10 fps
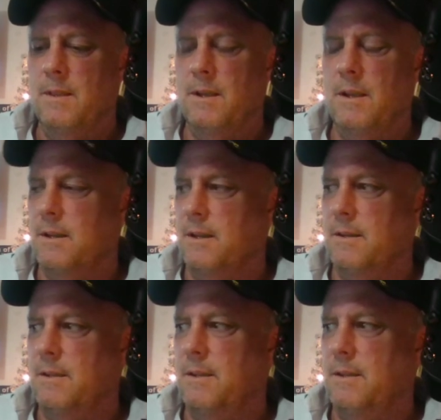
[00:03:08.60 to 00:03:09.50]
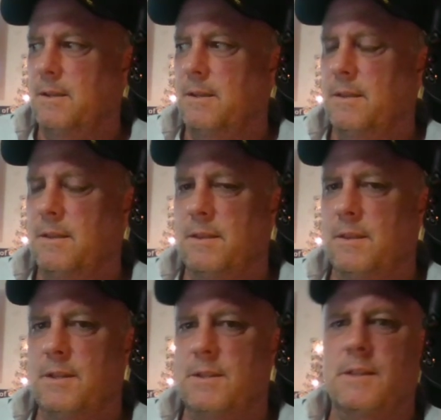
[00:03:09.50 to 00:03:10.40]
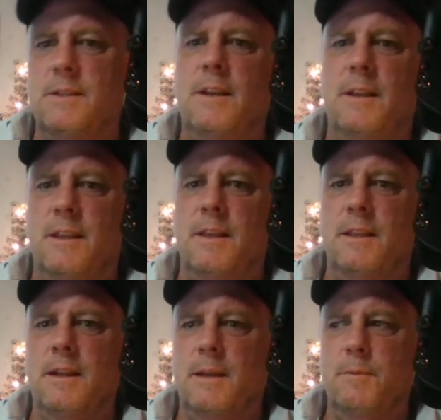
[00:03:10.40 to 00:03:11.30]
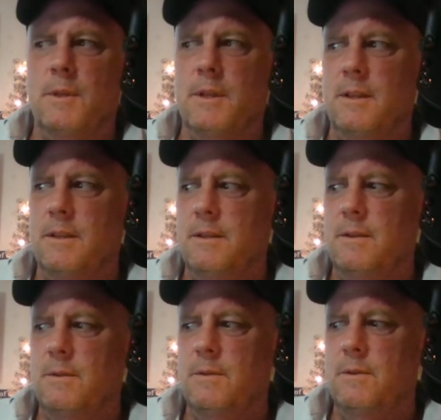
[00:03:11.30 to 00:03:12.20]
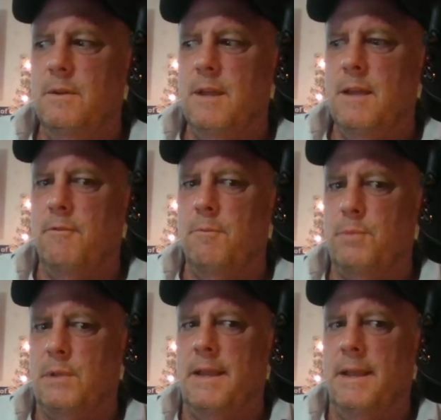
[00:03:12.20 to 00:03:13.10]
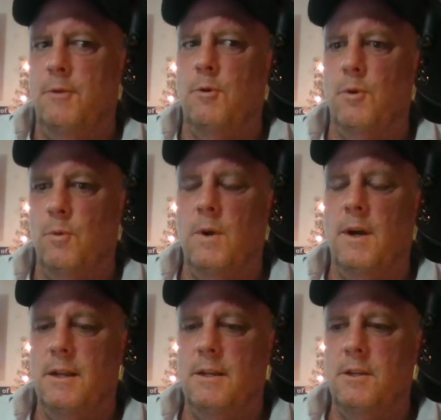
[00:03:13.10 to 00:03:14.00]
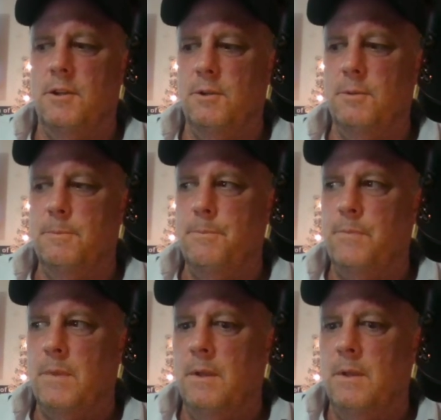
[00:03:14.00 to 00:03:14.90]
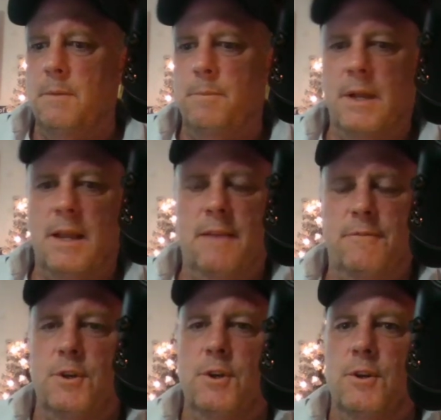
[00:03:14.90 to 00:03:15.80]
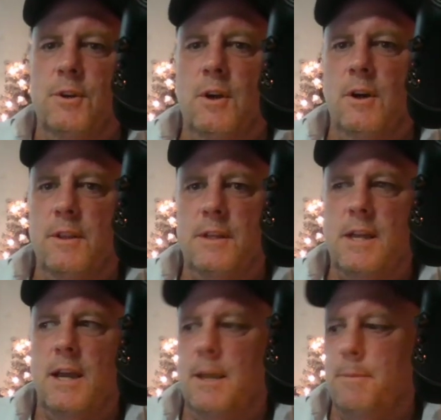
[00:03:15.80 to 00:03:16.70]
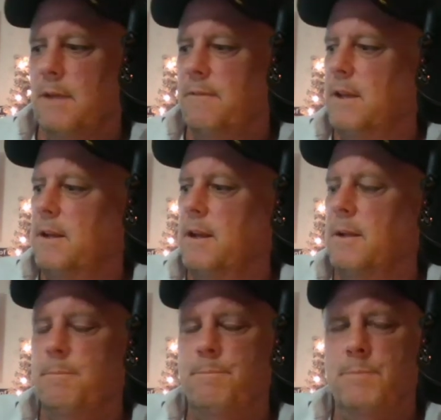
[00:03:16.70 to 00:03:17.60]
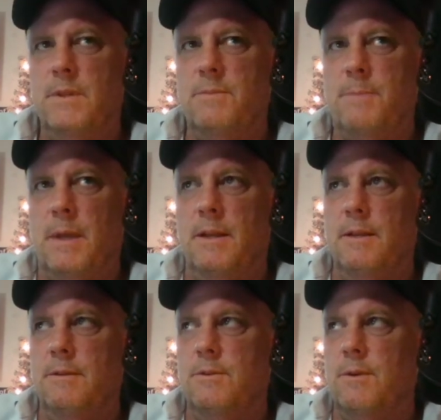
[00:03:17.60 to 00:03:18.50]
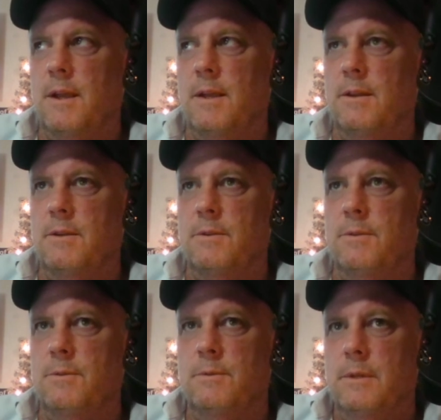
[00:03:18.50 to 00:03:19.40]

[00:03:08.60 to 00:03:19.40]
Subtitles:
this isn't anything that I really ever planned or wanted to do. But after all the time I've ended up spending trying to,